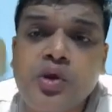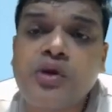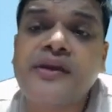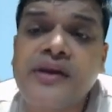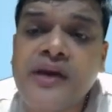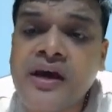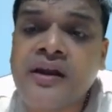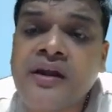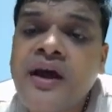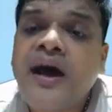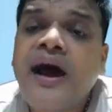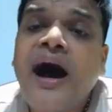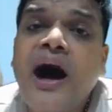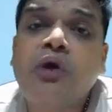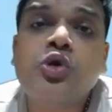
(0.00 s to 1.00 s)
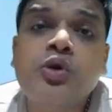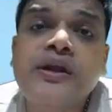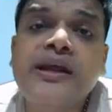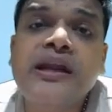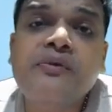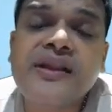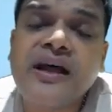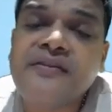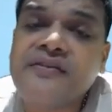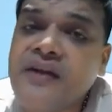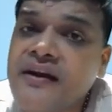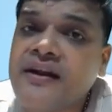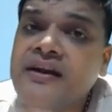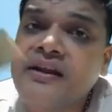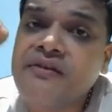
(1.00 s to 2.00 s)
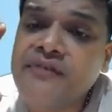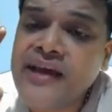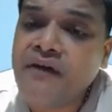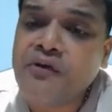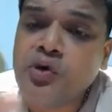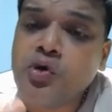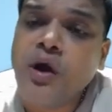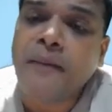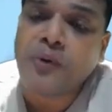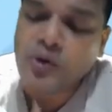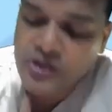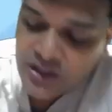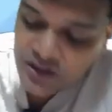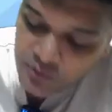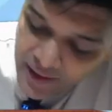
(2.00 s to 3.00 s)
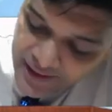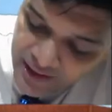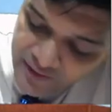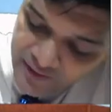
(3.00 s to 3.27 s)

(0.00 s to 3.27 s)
So here, how to deal with uncertainty? We have two approaches. One is